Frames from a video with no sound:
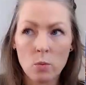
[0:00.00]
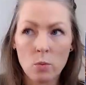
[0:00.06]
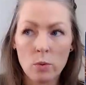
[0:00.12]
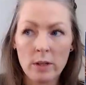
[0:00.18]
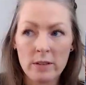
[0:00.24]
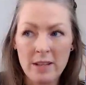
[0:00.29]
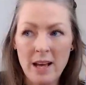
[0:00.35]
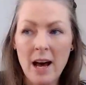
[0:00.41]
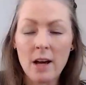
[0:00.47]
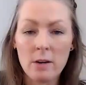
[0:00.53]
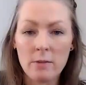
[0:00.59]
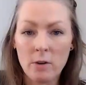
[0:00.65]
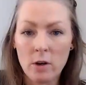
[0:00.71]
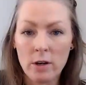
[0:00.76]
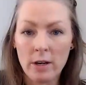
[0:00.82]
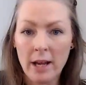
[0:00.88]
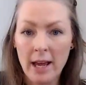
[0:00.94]
it's out of
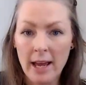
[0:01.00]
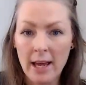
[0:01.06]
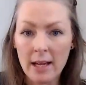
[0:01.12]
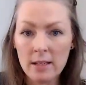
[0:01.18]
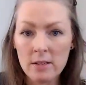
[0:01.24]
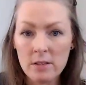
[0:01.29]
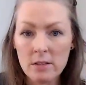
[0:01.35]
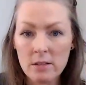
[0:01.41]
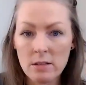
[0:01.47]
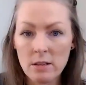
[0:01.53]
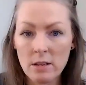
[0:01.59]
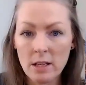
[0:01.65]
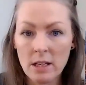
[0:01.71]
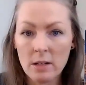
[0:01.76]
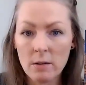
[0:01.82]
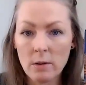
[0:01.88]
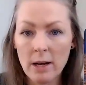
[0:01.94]
our hands
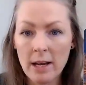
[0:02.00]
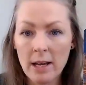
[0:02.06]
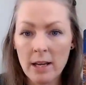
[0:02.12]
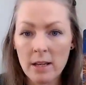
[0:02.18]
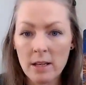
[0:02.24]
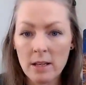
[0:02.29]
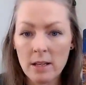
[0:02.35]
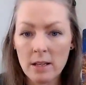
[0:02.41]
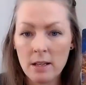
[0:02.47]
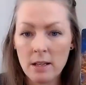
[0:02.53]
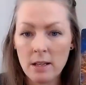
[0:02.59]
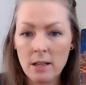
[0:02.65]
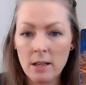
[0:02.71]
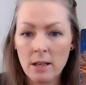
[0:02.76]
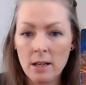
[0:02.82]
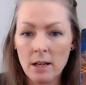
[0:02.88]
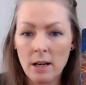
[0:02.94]
in a way
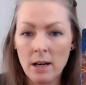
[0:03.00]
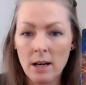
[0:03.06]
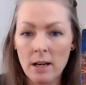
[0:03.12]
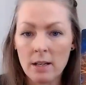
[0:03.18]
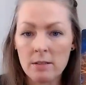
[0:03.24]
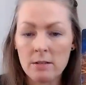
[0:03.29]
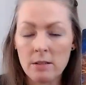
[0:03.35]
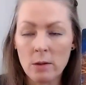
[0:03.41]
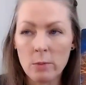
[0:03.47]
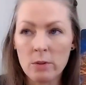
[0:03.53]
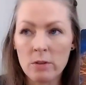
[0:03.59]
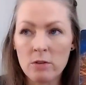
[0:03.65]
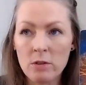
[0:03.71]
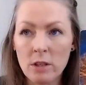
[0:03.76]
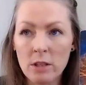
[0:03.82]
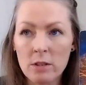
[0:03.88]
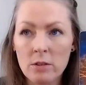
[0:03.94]
uh, so I would
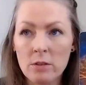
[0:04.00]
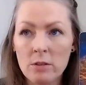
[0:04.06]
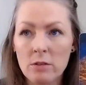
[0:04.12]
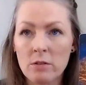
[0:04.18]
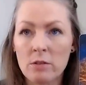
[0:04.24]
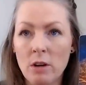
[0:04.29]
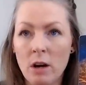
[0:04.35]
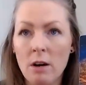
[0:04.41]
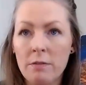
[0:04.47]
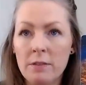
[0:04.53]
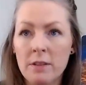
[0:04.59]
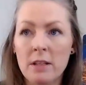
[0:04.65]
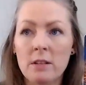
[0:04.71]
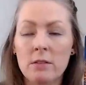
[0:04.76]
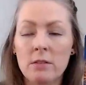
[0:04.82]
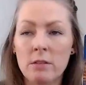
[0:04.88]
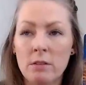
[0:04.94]
start to just soften
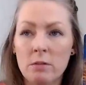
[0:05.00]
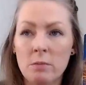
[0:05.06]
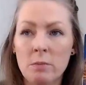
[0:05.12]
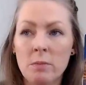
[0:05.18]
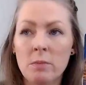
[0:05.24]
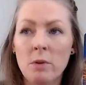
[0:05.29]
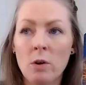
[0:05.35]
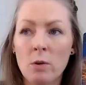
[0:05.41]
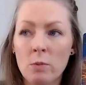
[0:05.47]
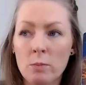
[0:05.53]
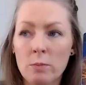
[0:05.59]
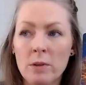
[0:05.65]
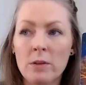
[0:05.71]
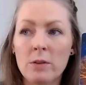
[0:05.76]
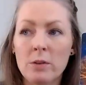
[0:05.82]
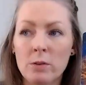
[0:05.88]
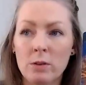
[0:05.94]
into this whole
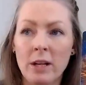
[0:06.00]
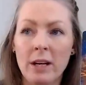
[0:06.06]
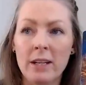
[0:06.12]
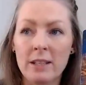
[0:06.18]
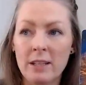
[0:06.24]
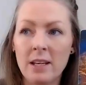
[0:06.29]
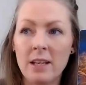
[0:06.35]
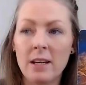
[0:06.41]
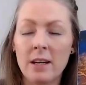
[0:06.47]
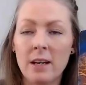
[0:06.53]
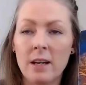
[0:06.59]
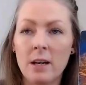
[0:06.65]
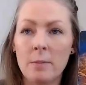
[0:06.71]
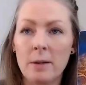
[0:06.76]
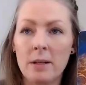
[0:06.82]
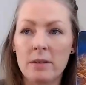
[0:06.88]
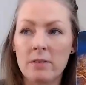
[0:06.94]
miracle idea
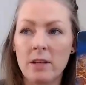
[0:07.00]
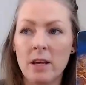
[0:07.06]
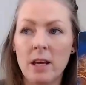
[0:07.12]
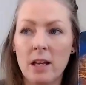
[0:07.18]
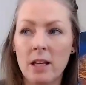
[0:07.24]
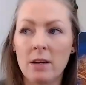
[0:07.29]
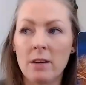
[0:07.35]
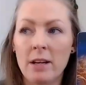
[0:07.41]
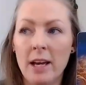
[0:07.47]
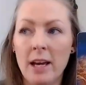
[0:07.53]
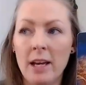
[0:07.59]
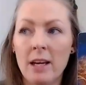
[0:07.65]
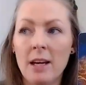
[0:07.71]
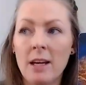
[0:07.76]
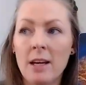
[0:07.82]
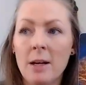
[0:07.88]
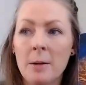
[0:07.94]
about saying, okay,
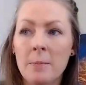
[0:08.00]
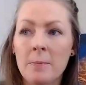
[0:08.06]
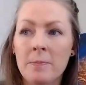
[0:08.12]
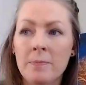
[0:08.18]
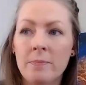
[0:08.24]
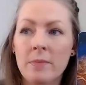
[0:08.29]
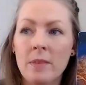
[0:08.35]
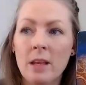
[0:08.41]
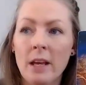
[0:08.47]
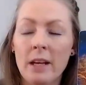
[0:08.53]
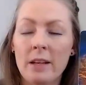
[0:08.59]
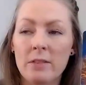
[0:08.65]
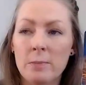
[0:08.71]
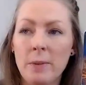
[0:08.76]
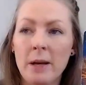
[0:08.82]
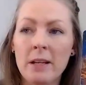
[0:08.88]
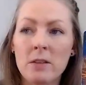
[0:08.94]

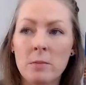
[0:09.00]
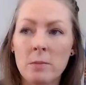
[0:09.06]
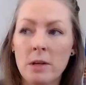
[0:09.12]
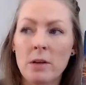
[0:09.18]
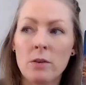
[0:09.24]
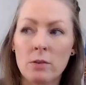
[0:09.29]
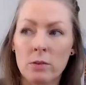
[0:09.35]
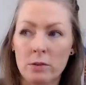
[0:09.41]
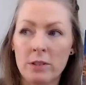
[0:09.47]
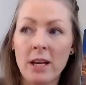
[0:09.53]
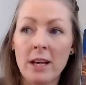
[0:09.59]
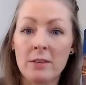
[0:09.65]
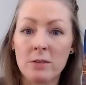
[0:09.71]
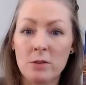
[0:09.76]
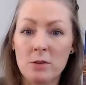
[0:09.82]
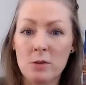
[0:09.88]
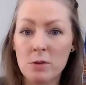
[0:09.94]
expect a miracle.
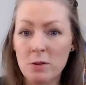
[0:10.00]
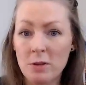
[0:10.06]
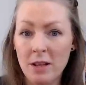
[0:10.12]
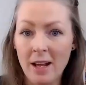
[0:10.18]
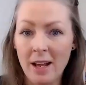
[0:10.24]
Yes, you should do that